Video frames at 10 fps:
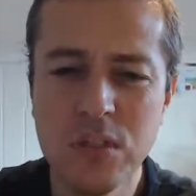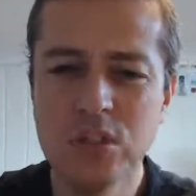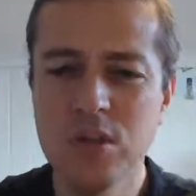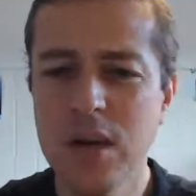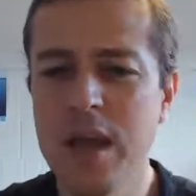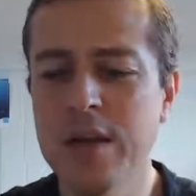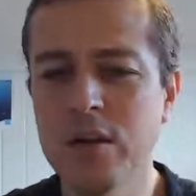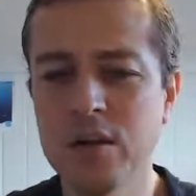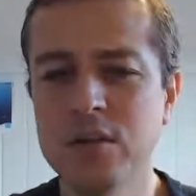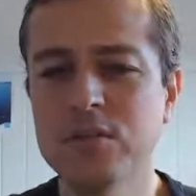teach online,
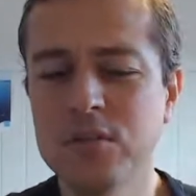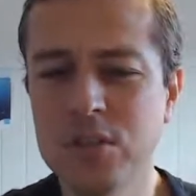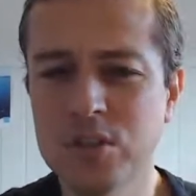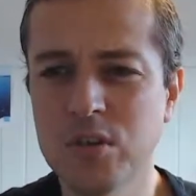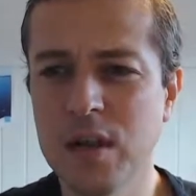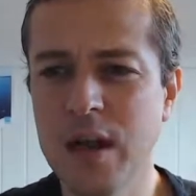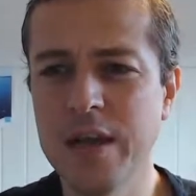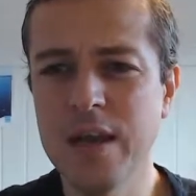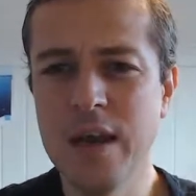learn to teach online.